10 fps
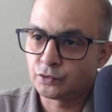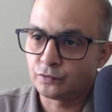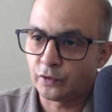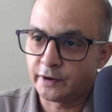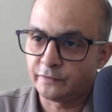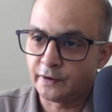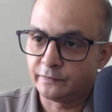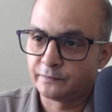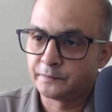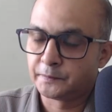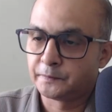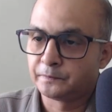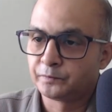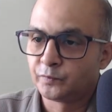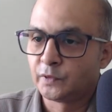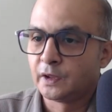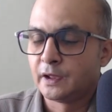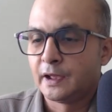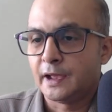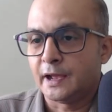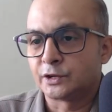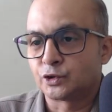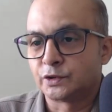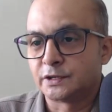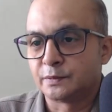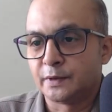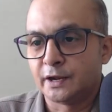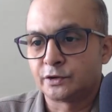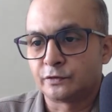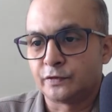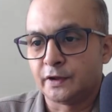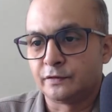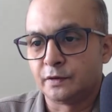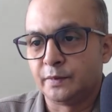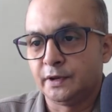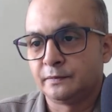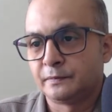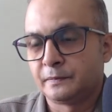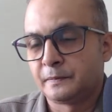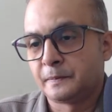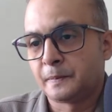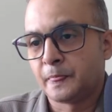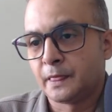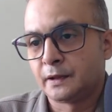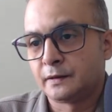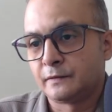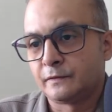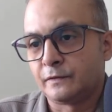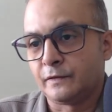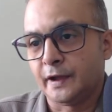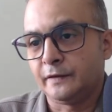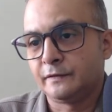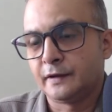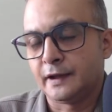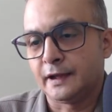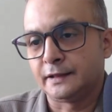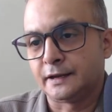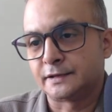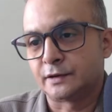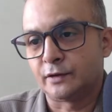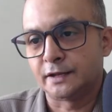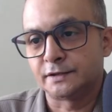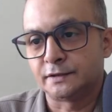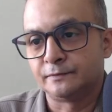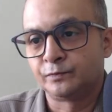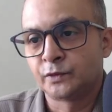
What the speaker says: 45. And so determinant of A will be 5, and that's our answer.